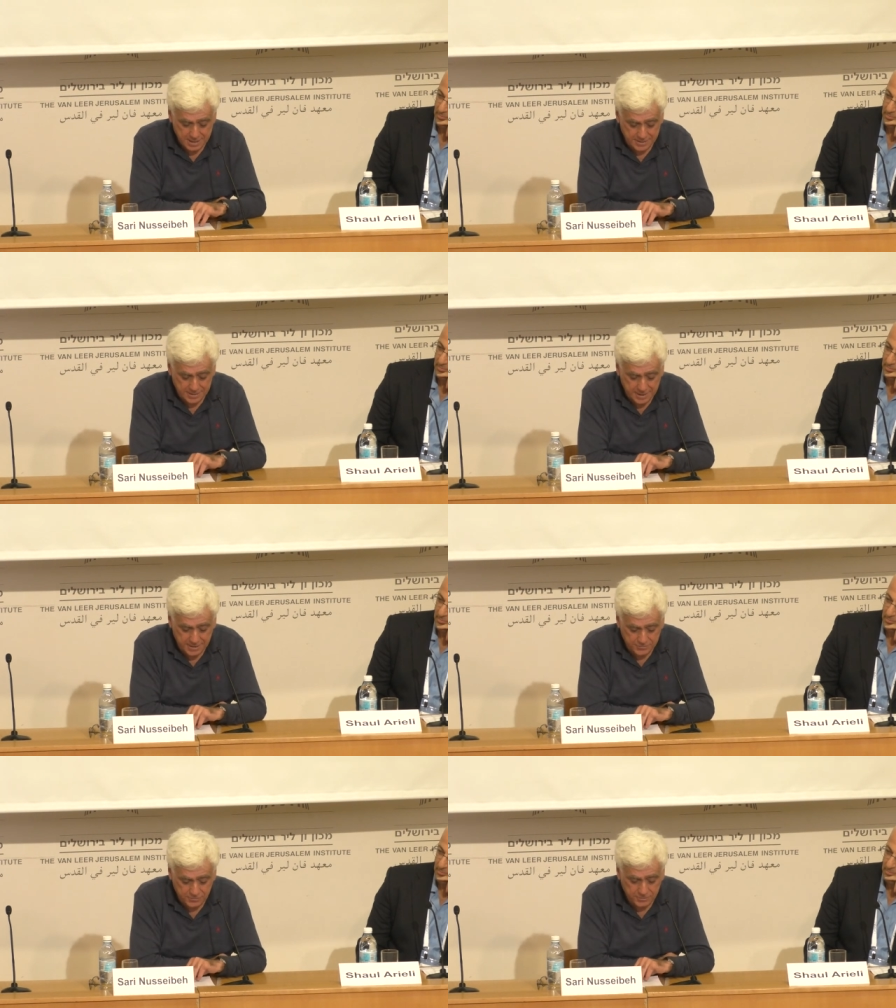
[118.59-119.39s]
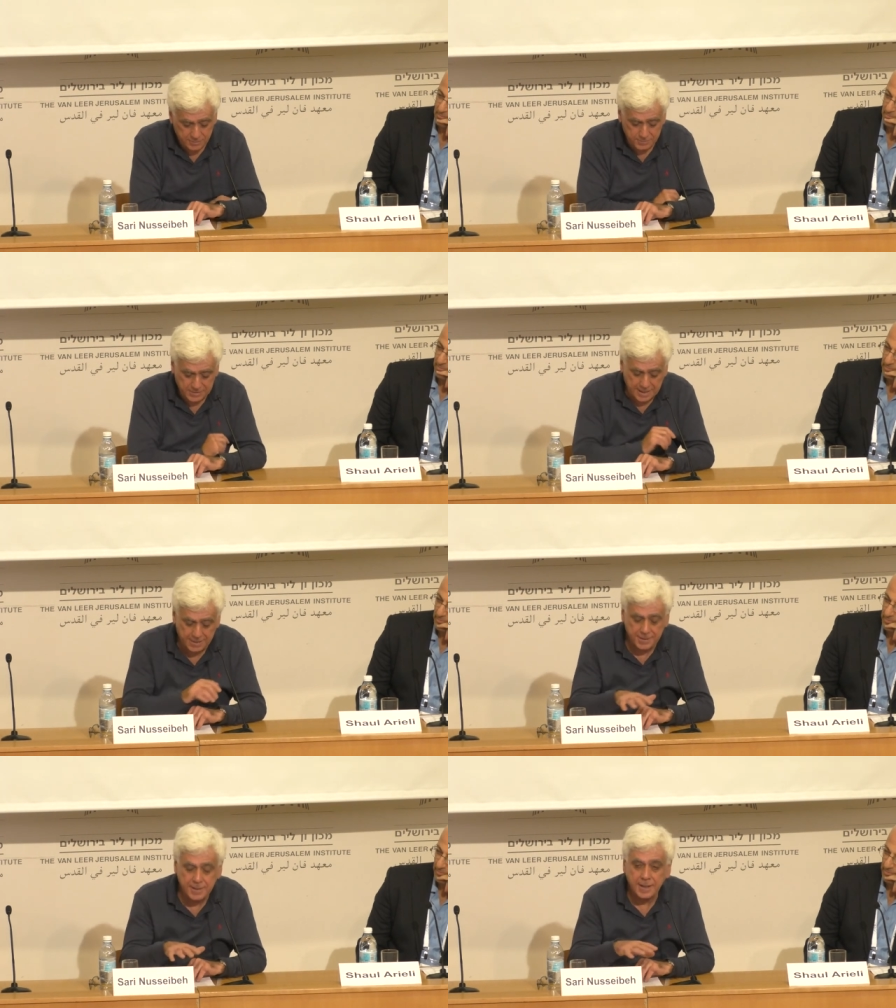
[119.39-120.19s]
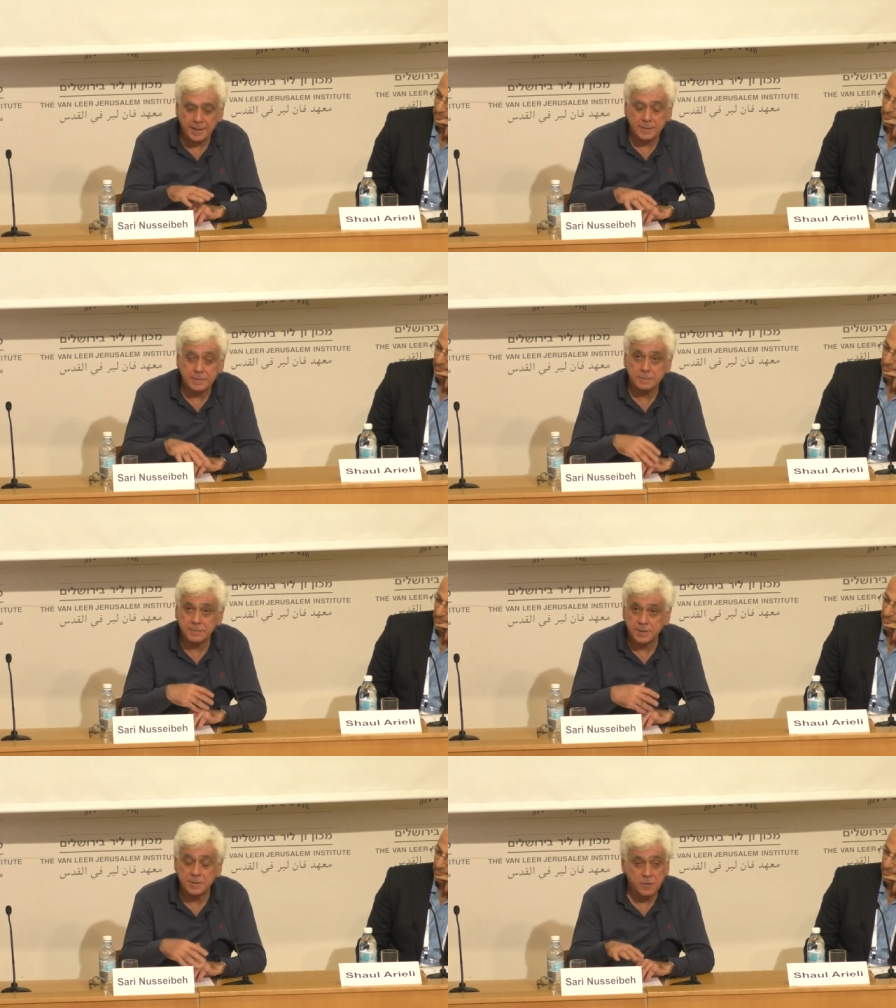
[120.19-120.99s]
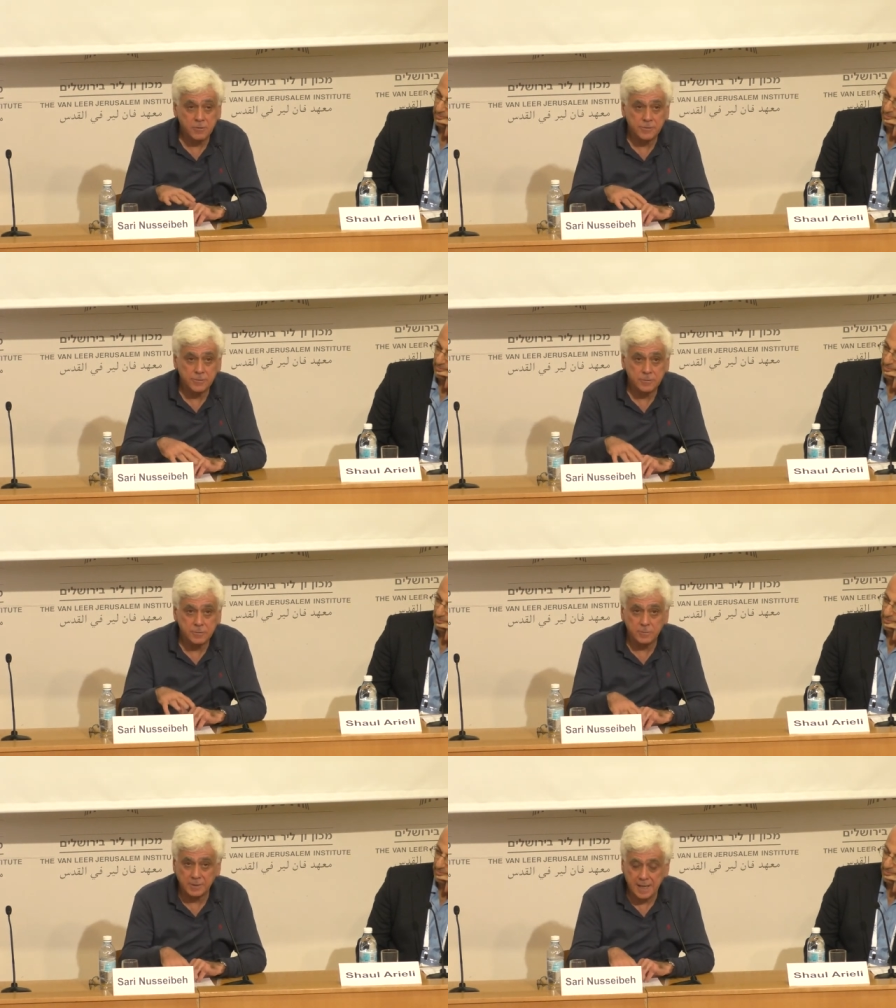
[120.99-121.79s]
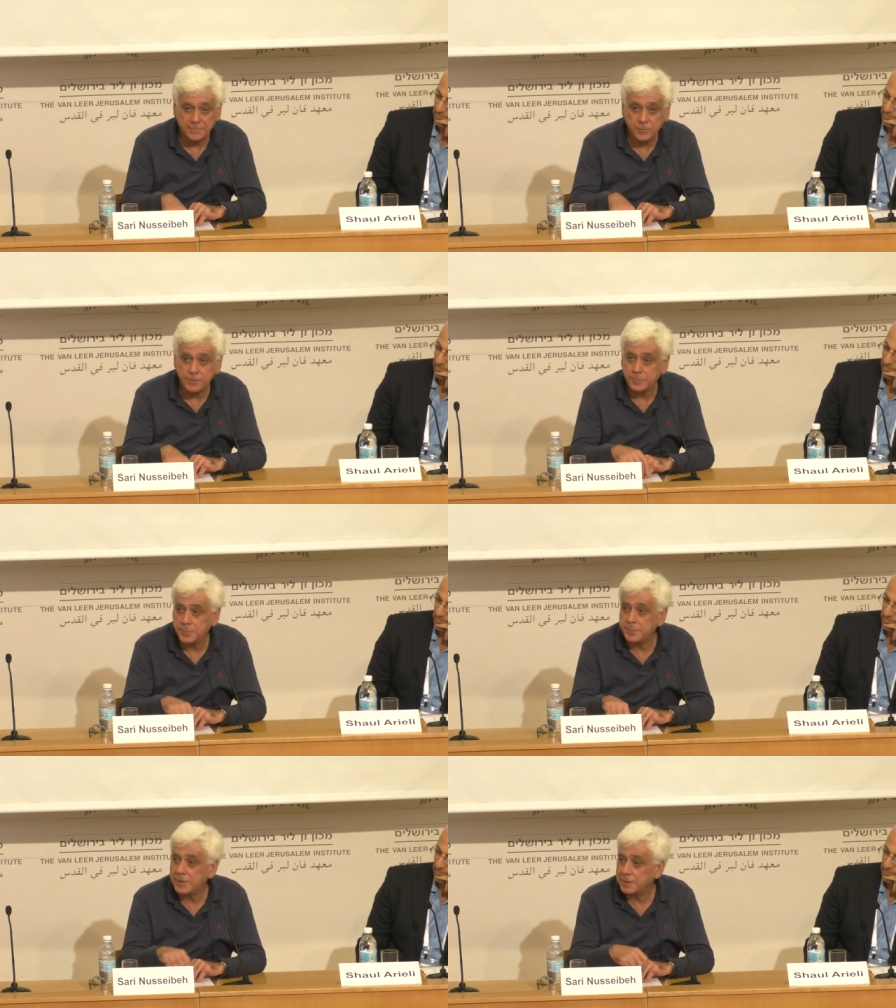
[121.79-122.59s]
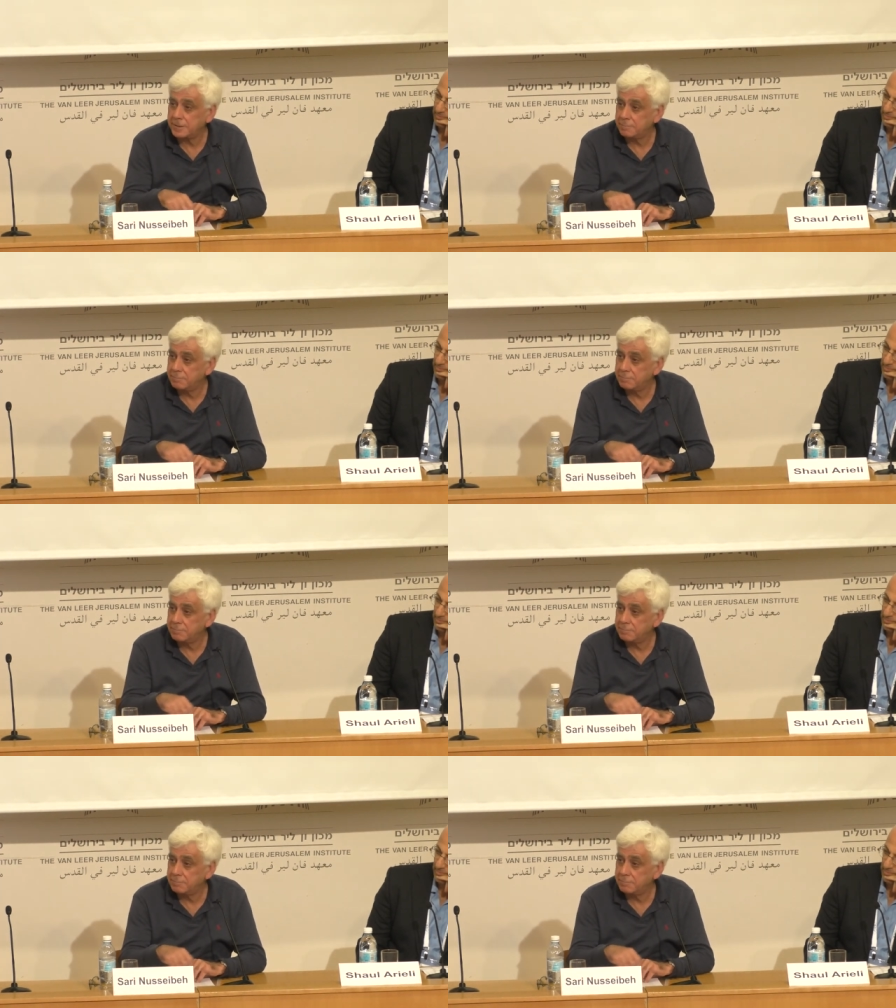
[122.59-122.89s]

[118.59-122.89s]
than I thought, but I think I can just go through what I've already prepared